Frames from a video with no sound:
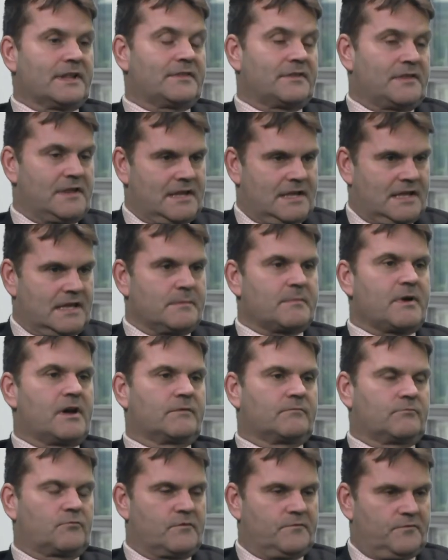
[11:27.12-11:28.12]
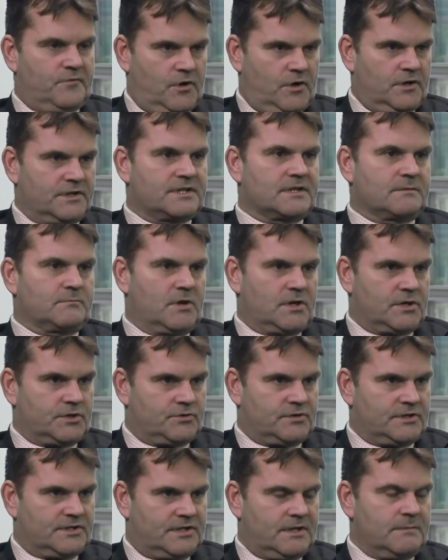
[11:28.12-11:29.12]
thinking about reversing
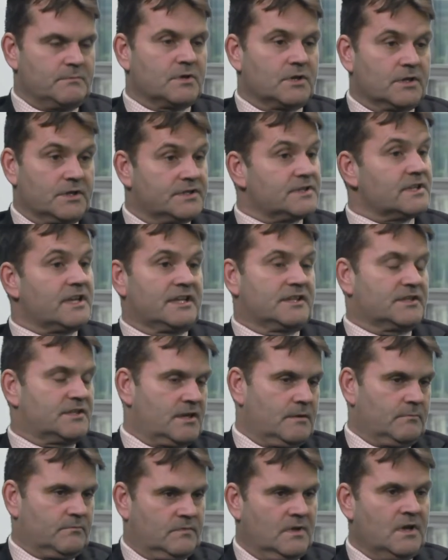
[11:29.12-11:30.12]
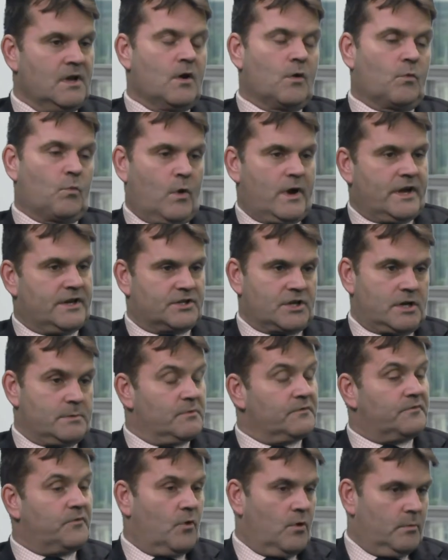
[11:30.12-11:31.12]
monetary stimulus in some way, shape,
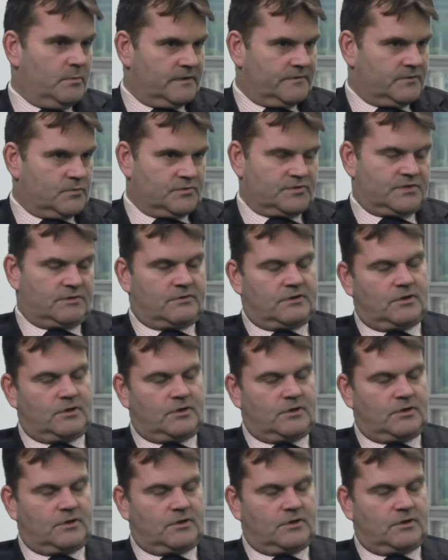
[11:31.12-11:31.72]
or form, and of course, there are